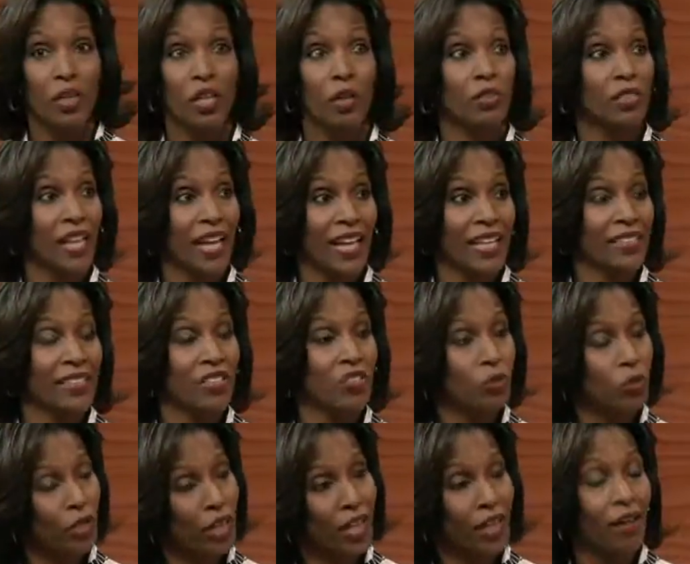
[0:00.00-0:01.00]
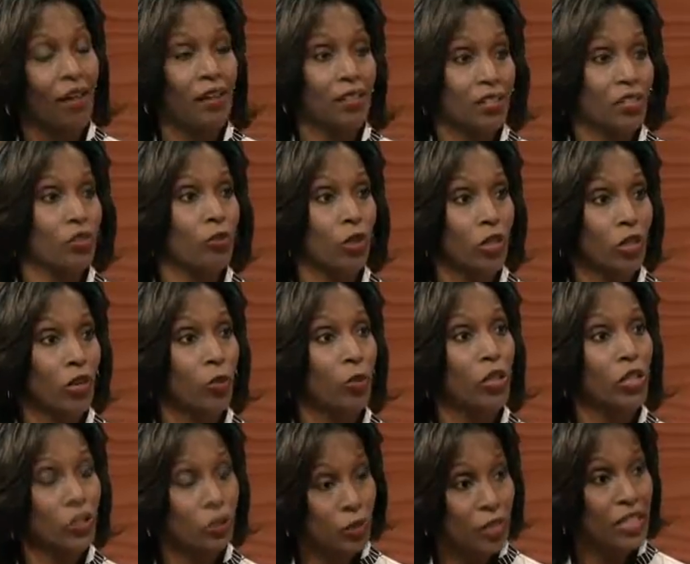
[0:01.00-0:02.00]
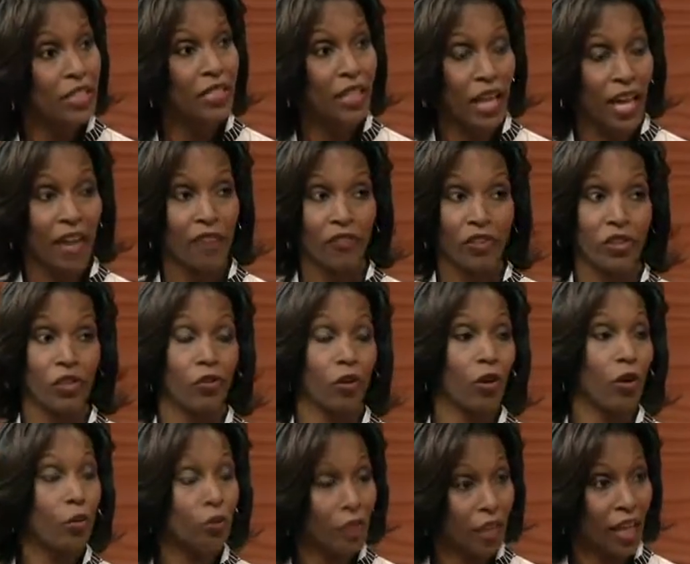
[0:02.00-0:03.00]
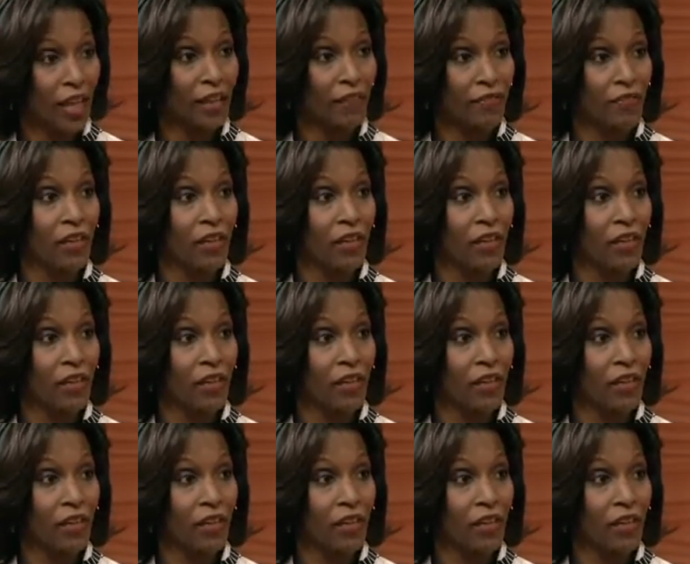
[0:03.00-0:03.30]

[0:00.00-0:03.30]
else has that you can't concentrate on what you need to have in your own life.